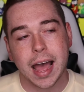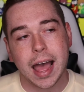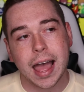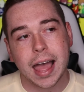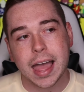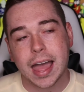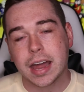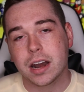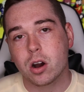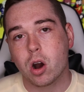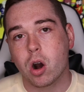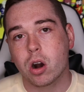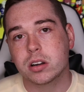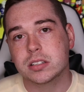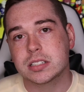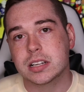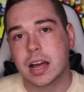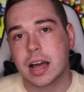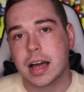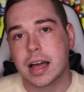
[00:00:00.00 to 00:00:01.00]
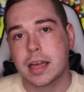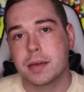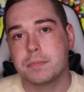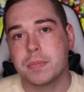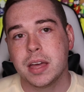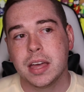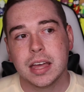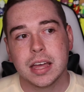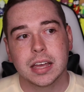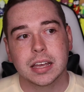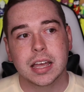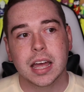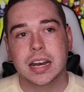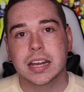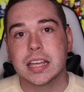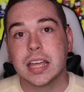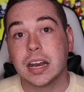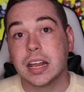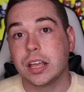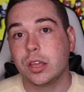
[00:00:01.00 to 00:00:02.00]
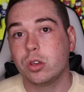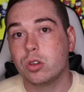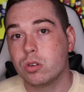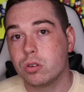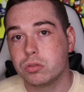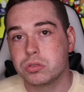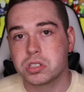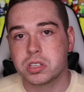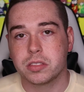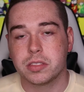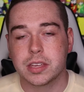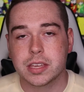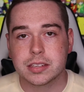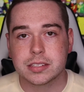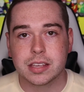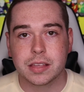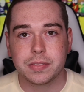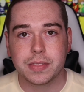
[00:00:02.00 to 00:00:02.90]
I had a hard time kind of getting used to this,